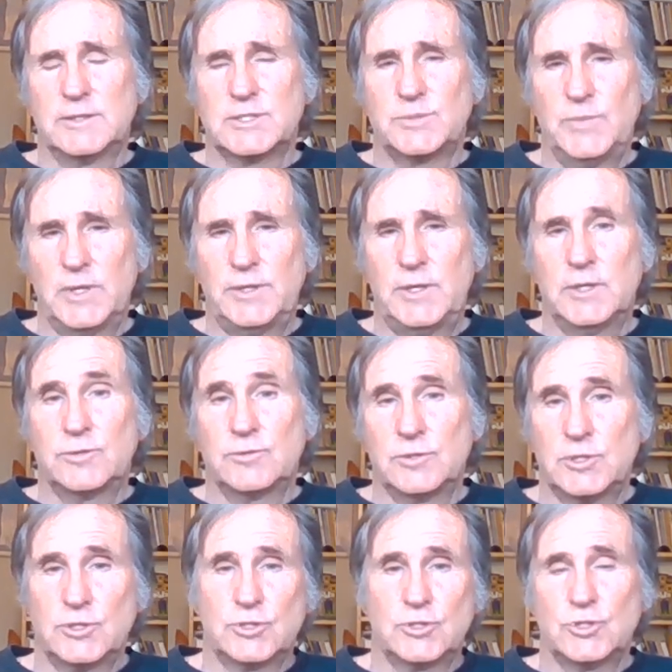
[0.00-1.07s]
Smithian
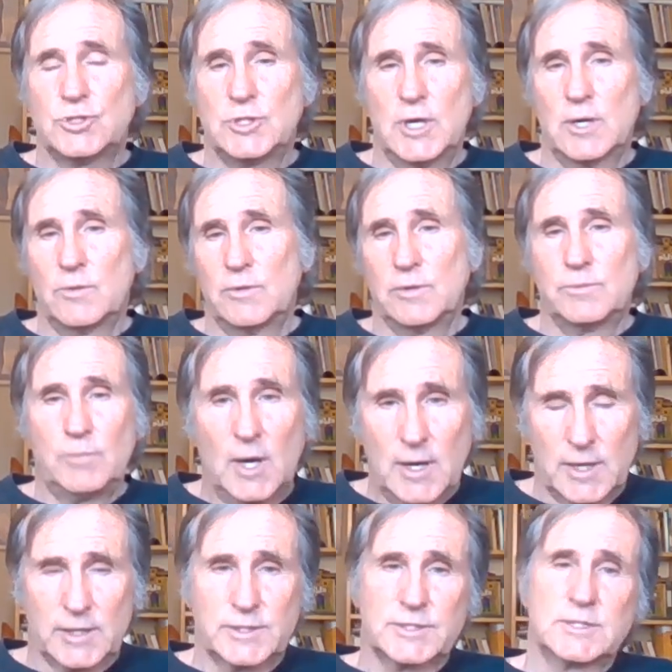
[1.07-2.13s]
tradition share with
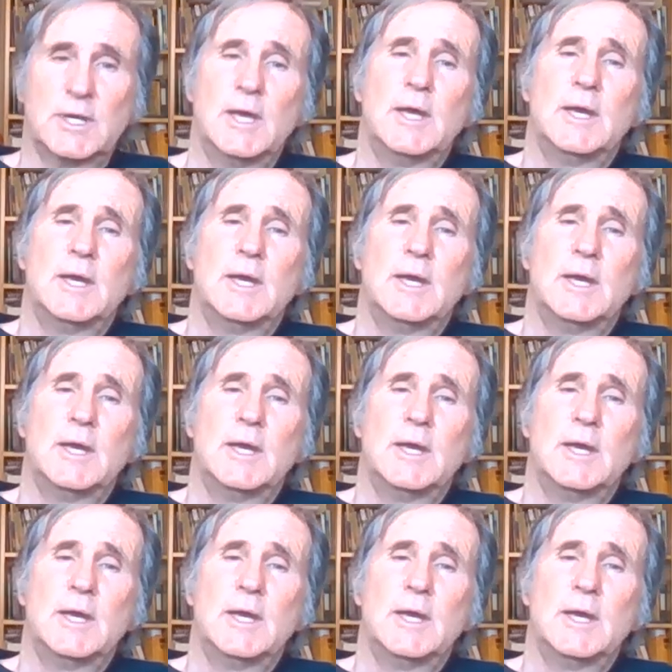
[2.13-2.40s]
Marx,